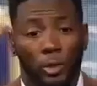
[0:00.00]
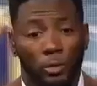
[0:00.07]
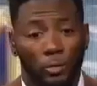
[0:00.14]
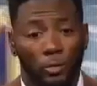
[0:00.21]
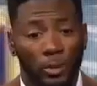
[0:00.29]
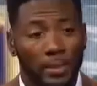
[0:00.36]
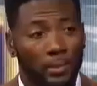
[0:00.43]
You
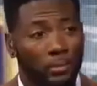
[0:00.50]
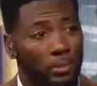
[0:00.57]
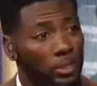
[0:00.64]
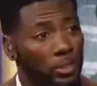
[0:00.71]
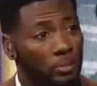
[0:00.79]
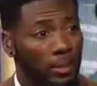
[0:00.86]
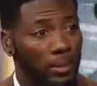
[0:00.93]
know what we did?
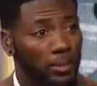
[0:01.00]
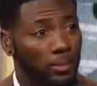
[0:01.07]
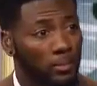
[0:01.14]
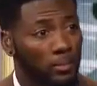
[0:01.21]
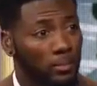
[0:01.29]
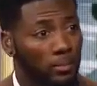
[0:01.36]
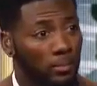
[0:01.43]
We just
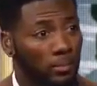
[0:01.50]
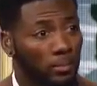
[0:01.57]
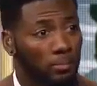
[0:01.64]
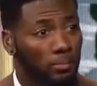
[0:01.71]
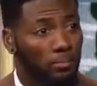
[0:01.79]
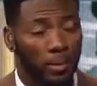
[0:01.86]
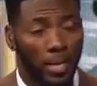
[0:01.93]
blitzed them.
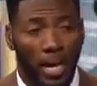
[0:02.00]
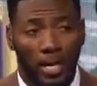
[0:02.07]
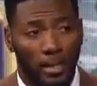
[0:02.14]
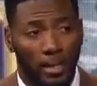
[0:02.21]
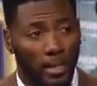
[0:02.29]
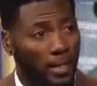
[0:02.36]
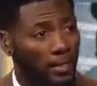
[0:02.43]
A
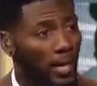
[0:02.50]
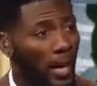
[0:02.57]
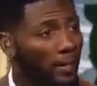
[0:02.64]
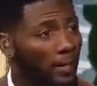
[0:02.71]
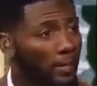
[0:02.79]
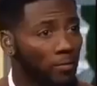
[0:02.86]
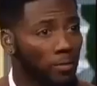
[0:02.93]
lot
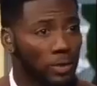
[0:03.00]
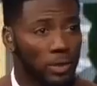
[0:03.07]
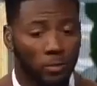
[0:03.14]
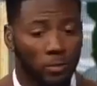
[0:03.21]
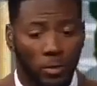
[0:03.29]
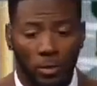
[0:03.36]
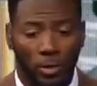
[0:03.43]
of cover
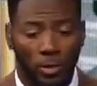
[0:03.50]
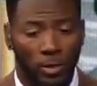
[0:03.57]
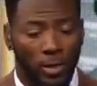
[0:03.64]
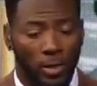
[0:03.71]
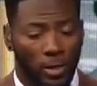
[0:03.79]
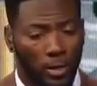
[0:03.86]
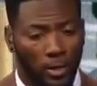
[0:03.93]
zero,